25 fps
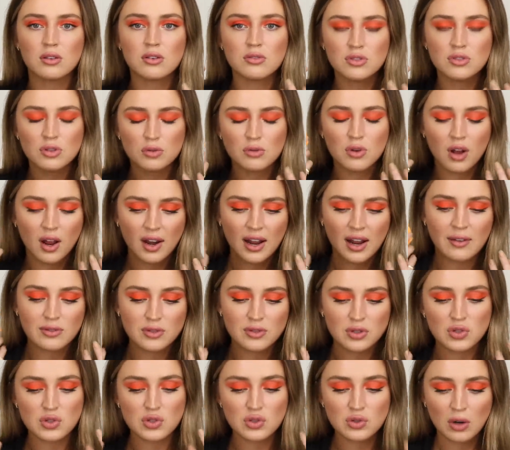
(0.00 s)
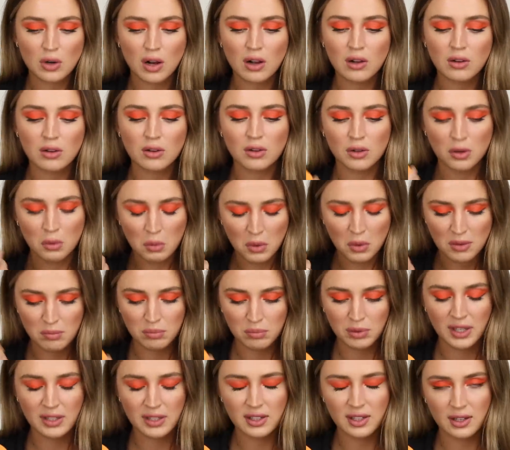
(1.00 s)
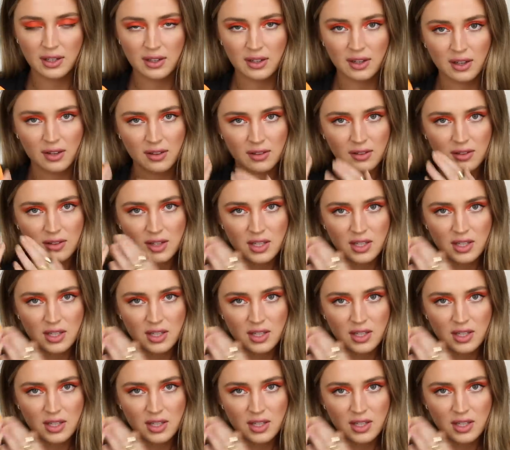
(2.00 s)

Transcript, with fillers: You do not have to struggle with blending it in.